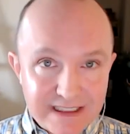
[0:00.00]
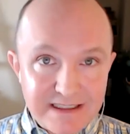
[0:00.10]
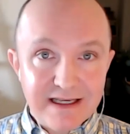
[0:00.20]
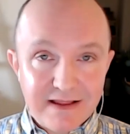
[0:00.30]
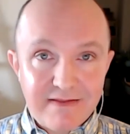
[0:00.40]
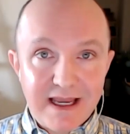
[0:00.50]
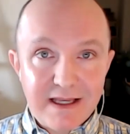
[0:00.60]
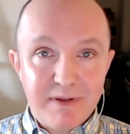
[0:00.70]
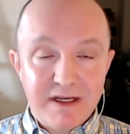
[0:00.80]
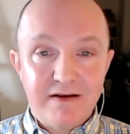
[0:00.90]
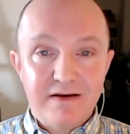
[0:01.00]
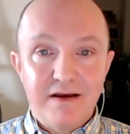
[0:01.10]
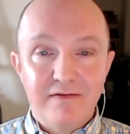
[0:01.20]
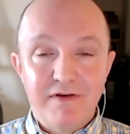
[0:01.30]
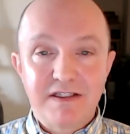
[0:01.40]
said that they had been
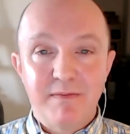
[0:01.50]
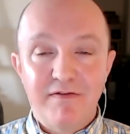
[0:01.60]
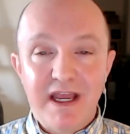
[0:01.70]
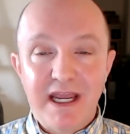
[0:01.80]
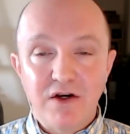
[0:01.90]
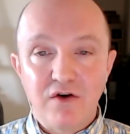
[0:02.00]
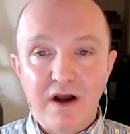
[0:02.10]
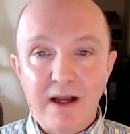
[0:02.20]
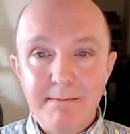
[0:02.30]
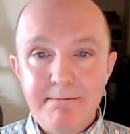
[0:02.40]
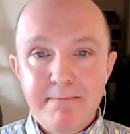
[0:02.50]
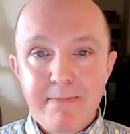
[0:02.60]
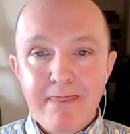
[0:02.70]
a, a victim of a hate crime.